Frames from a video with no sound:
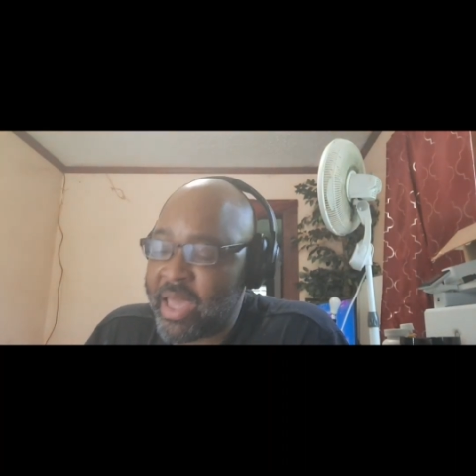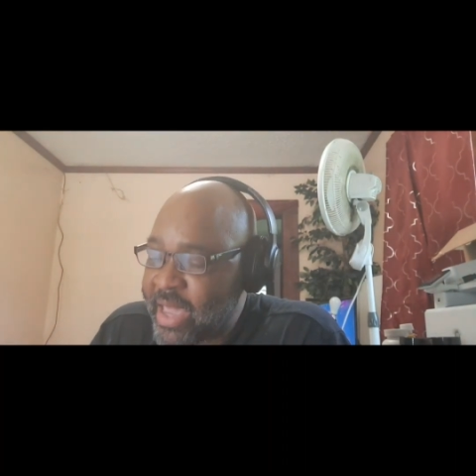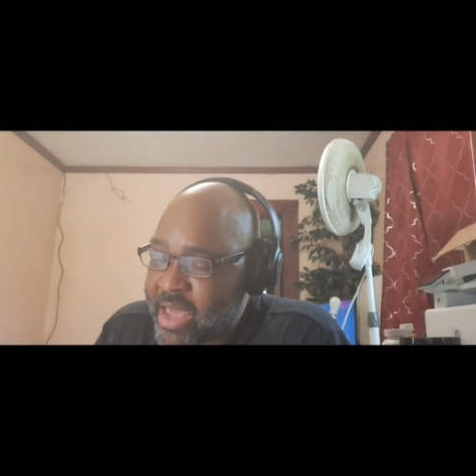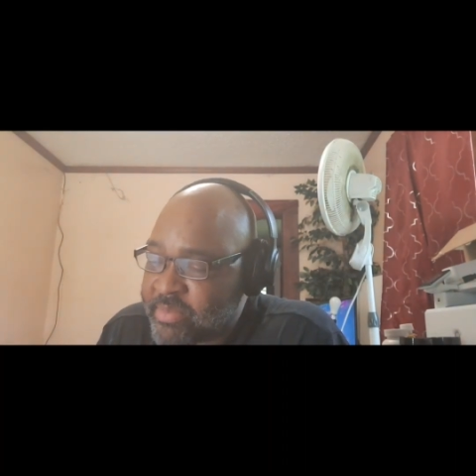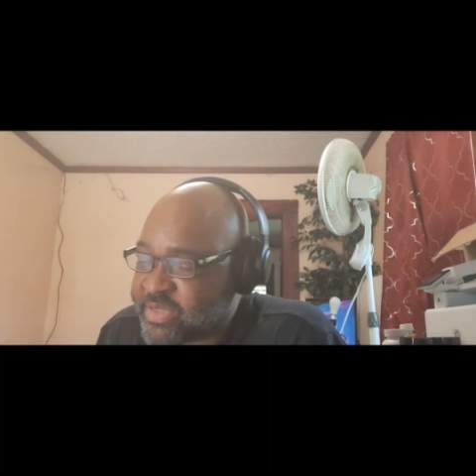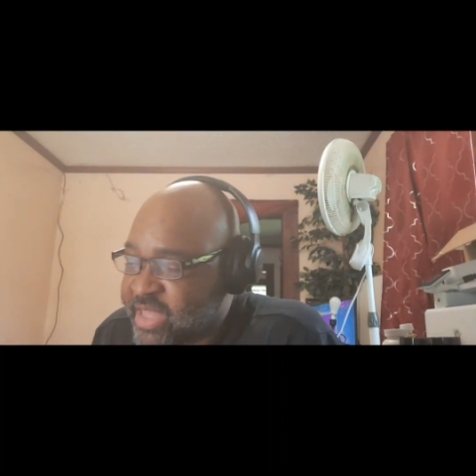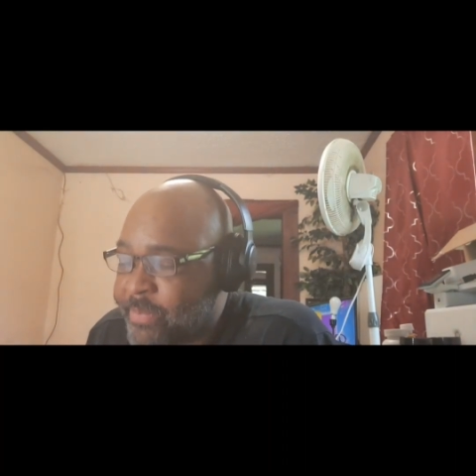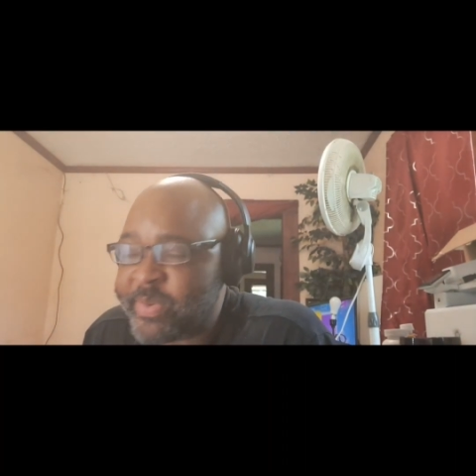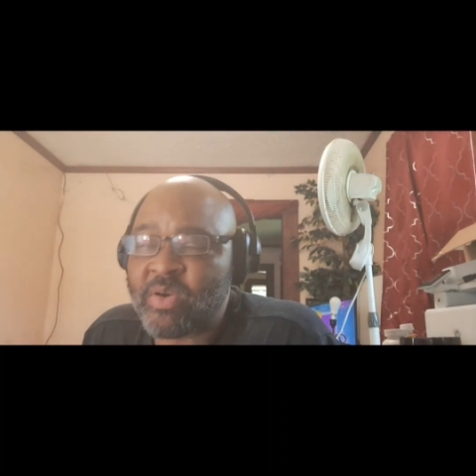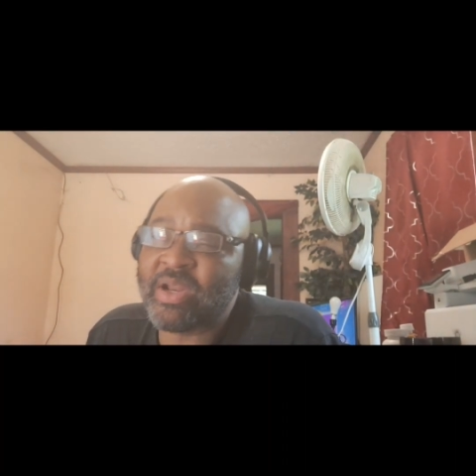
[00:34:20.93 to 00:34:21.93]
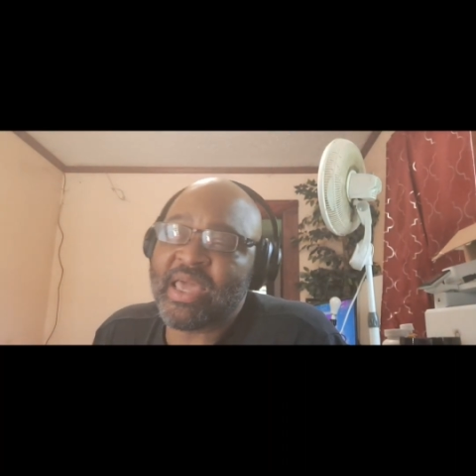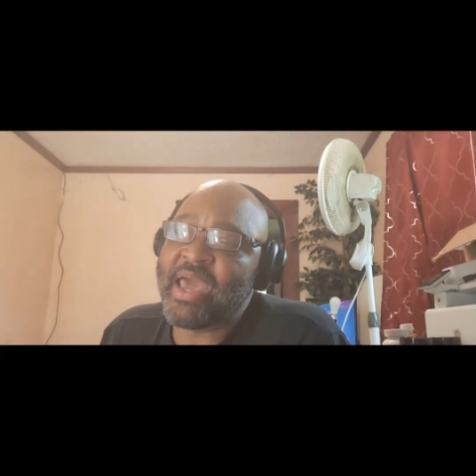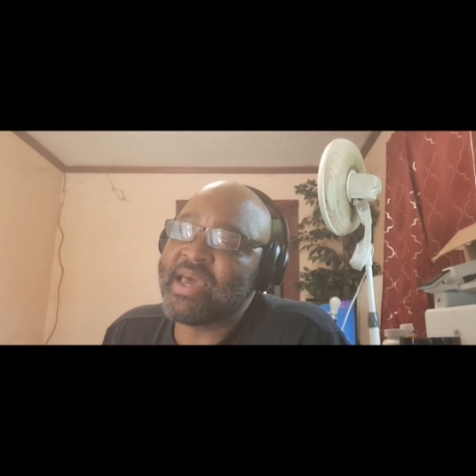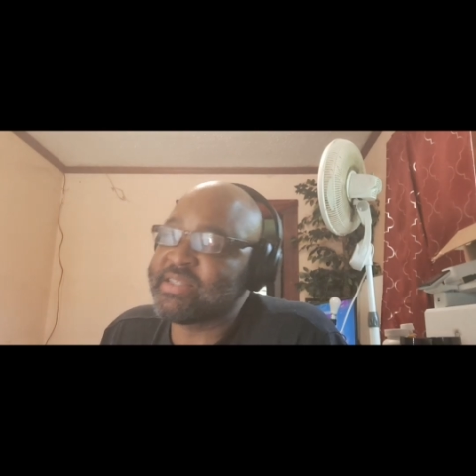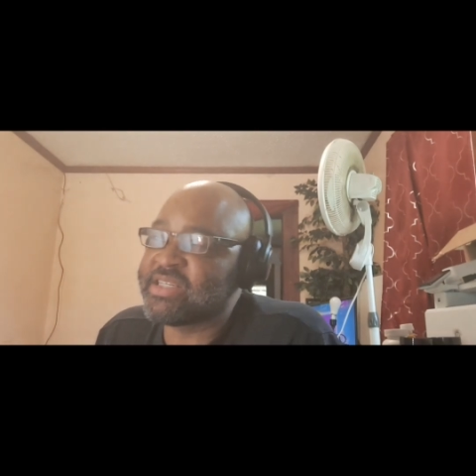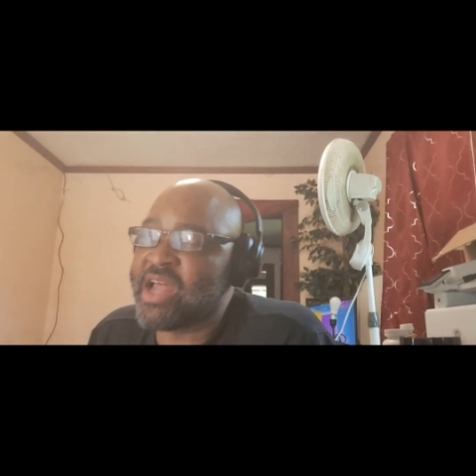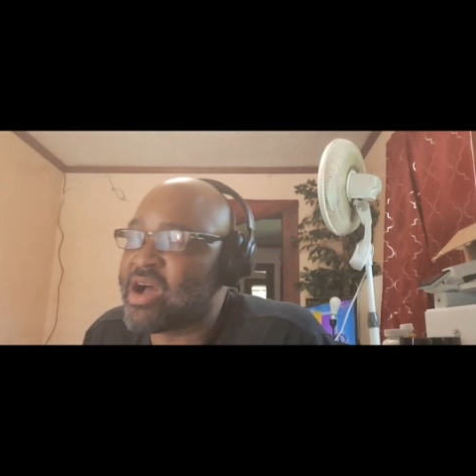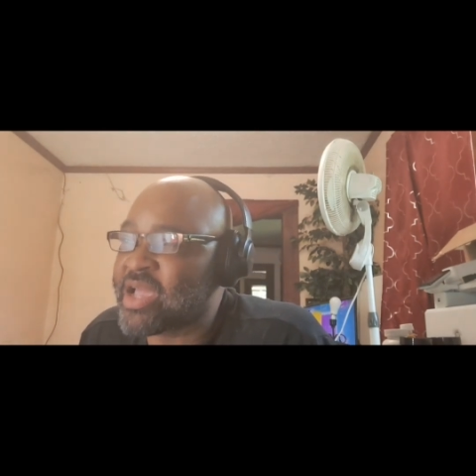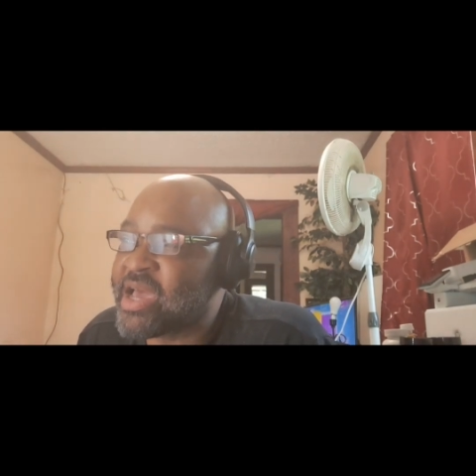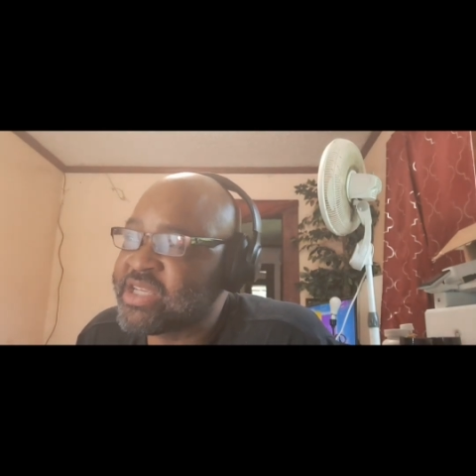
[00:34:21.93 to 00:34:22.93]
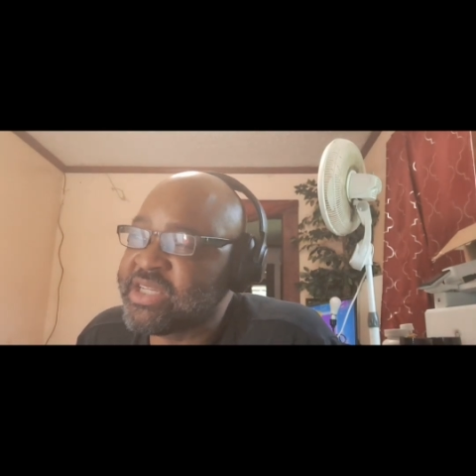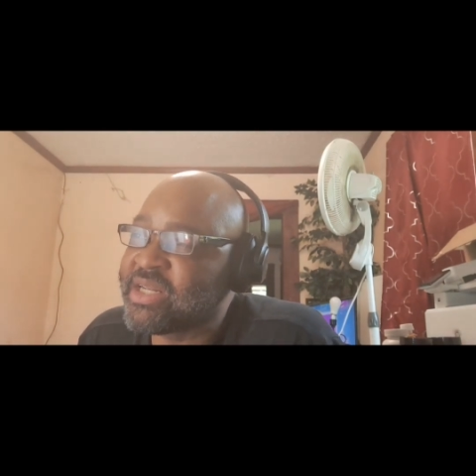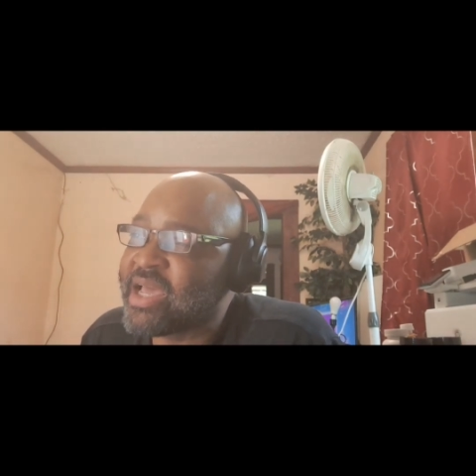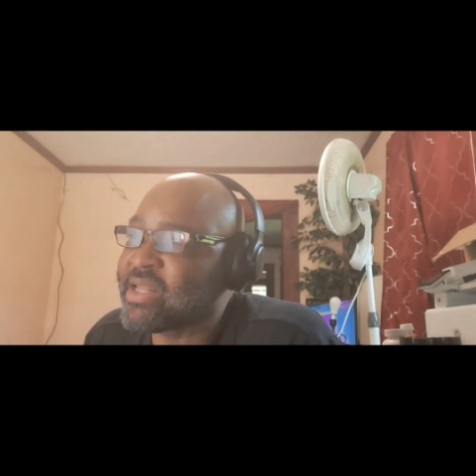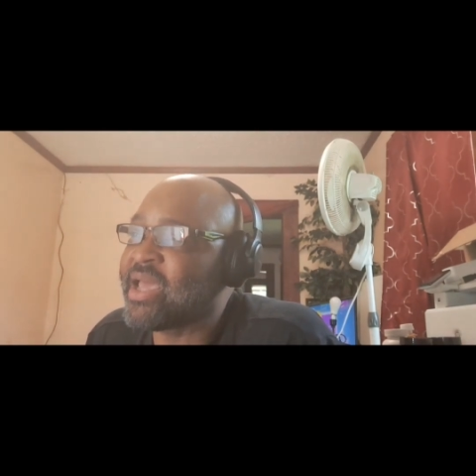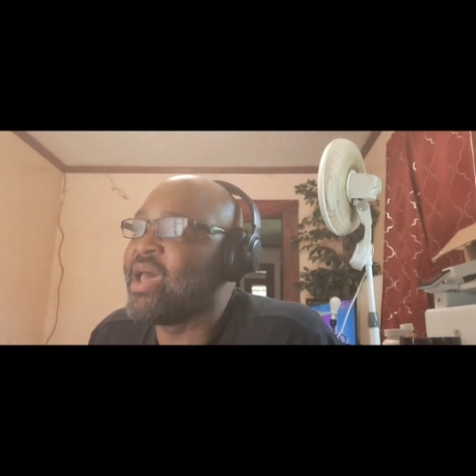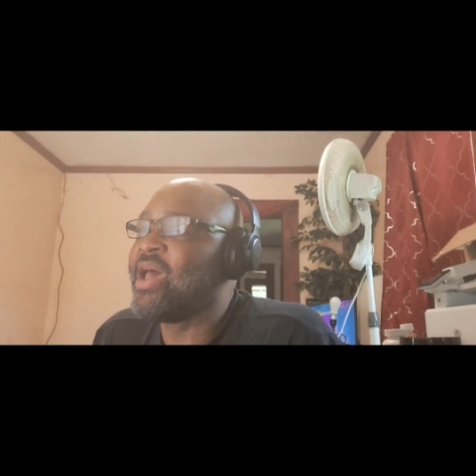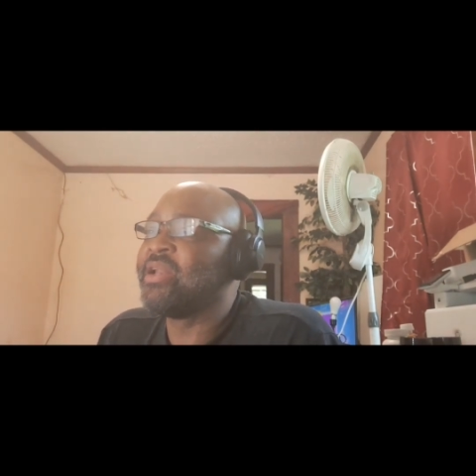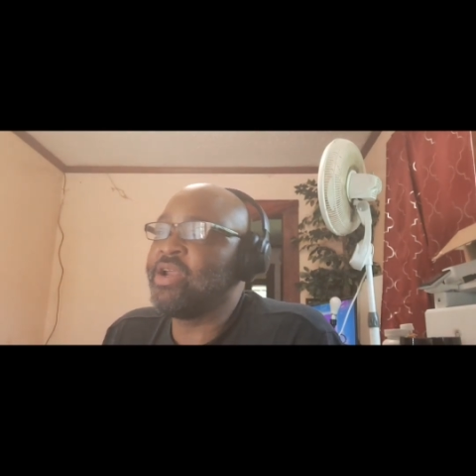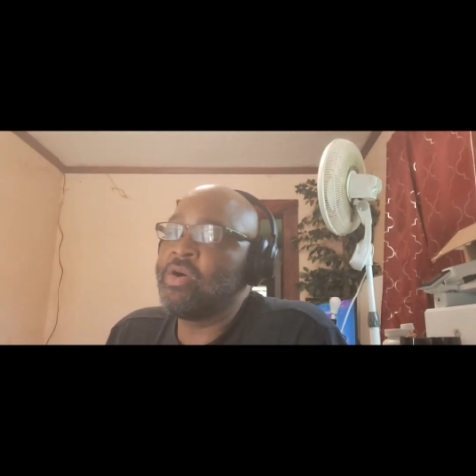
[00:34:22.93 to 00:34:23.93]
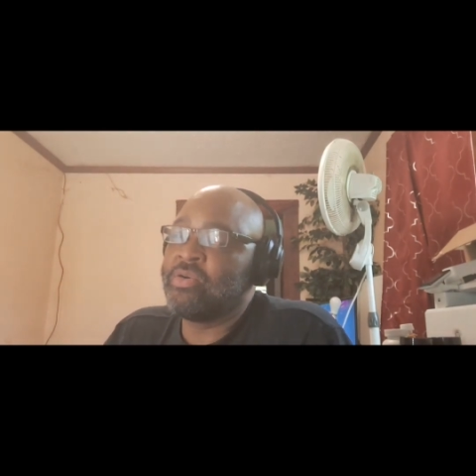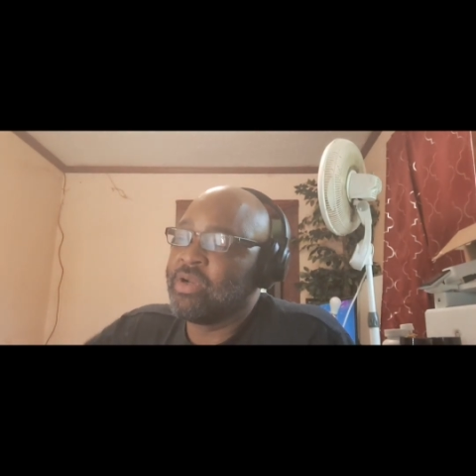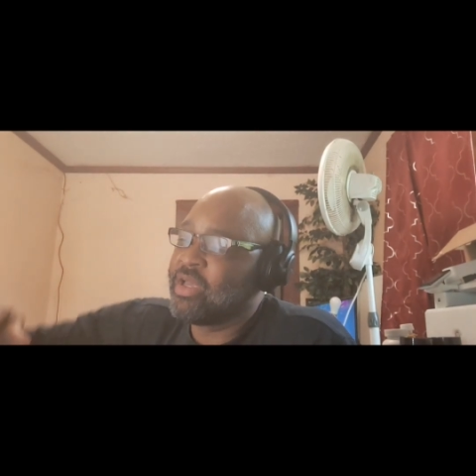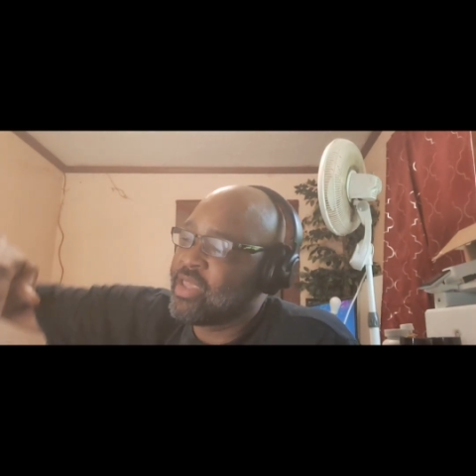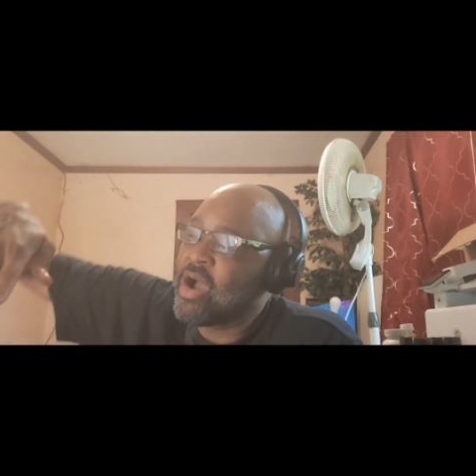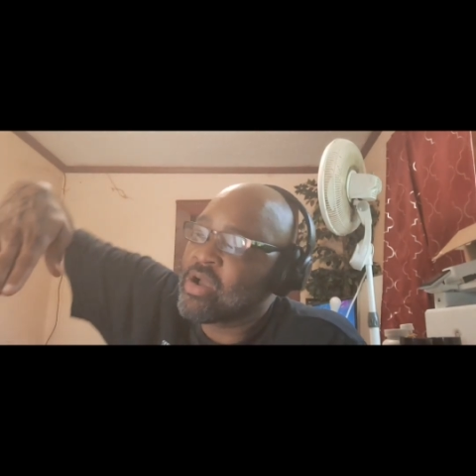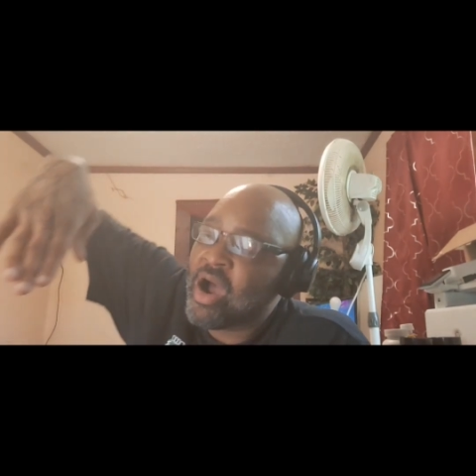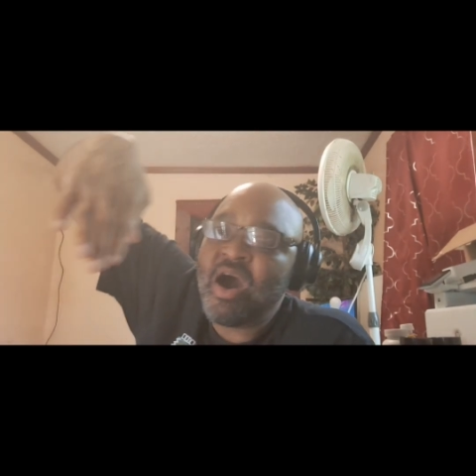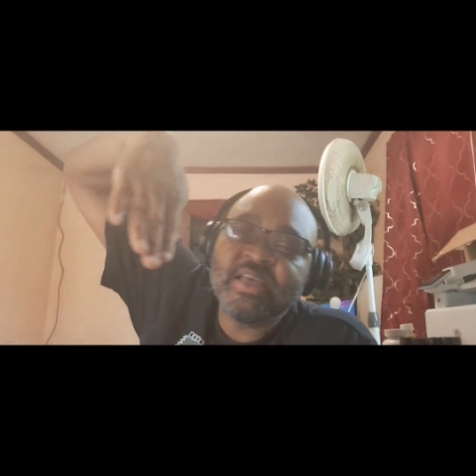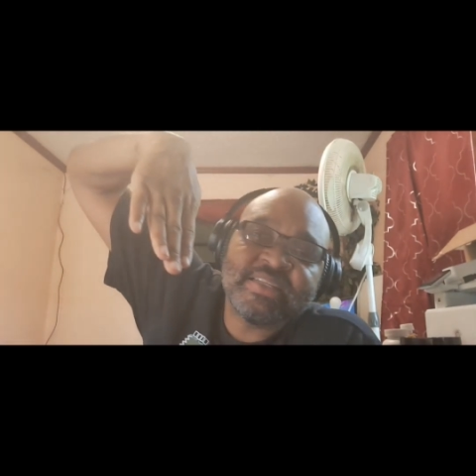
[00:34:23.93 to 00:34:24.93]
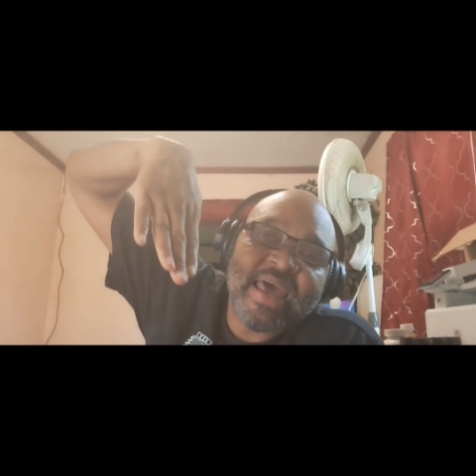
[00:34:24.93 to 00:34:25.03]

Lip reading: they got them stepping on the gas and all kind of shit like that. Dude, your car is